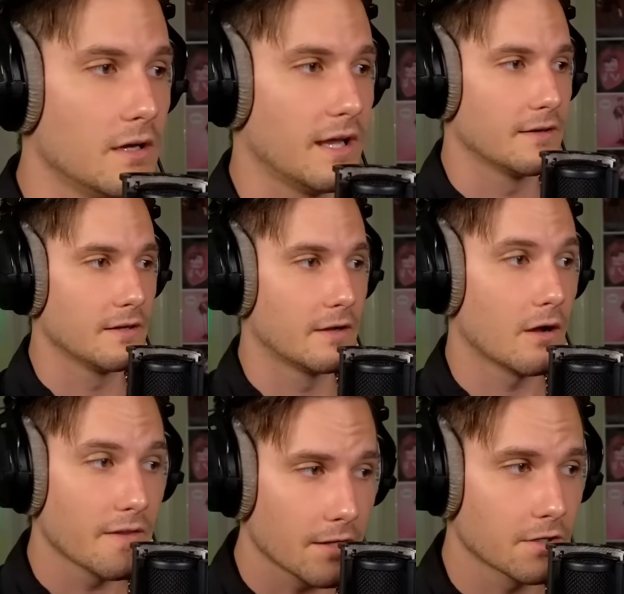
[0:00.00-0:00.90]
And
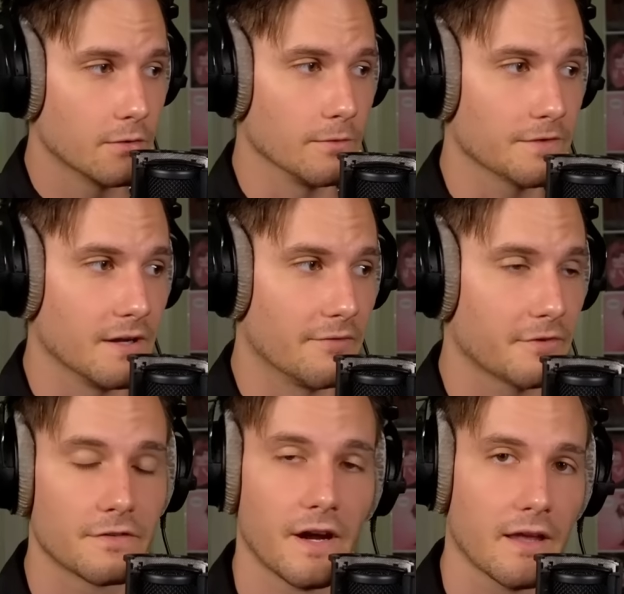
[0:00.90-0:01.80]
all that cool
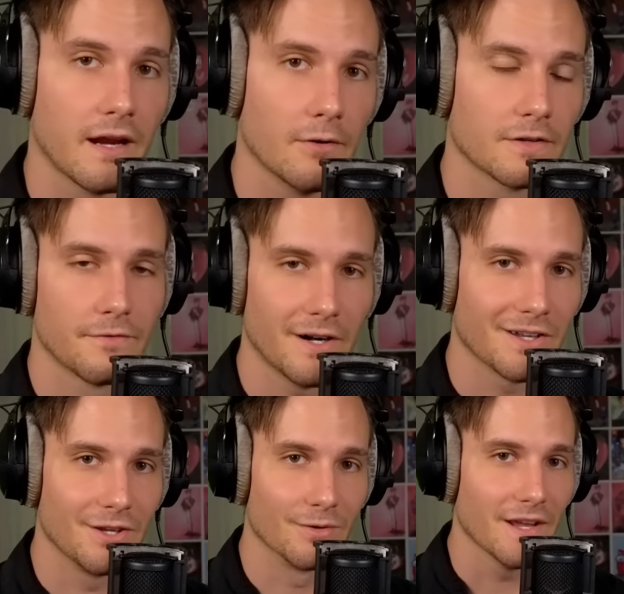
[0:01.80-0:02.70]
stuff. Check it out, it's very
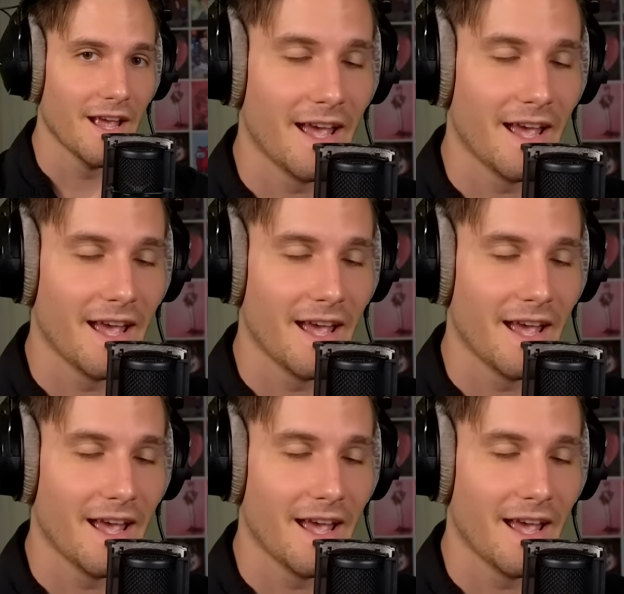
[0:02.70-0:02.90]
cute.